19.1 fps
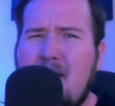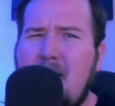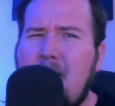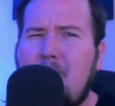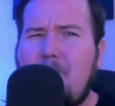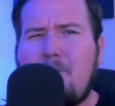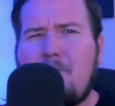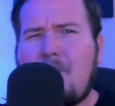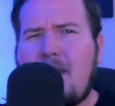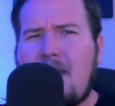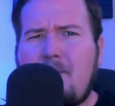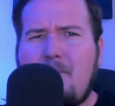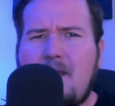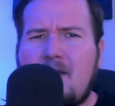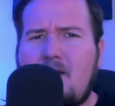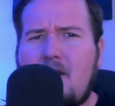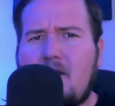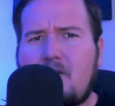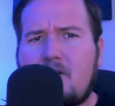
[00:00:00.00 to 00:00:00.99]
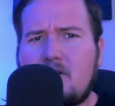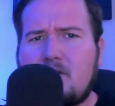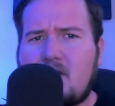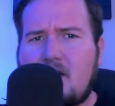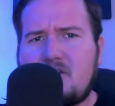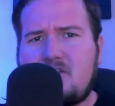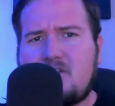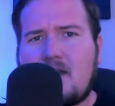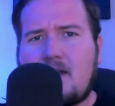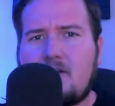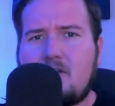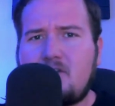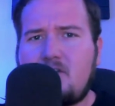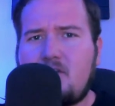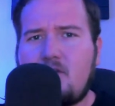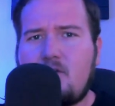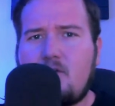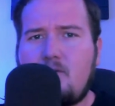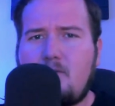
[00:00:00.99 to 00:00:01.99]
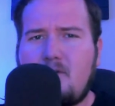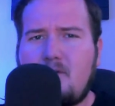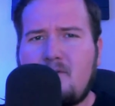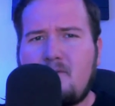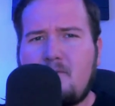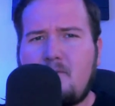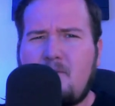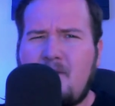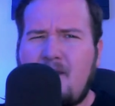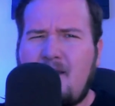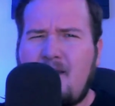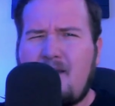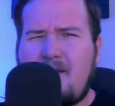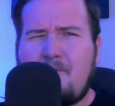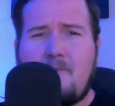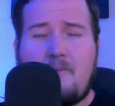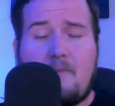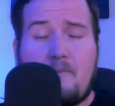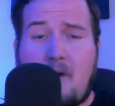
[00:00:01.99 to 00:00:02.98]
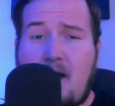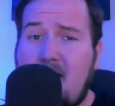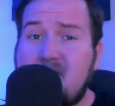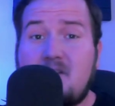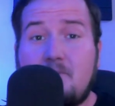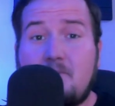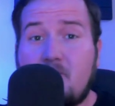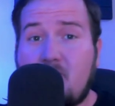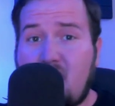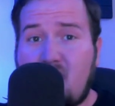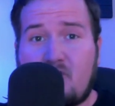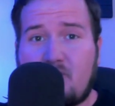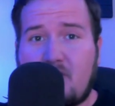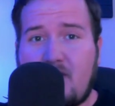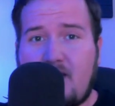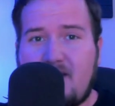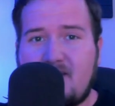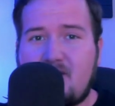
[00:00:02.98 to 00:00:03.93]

maybe another touchdown or 2, possibly 3.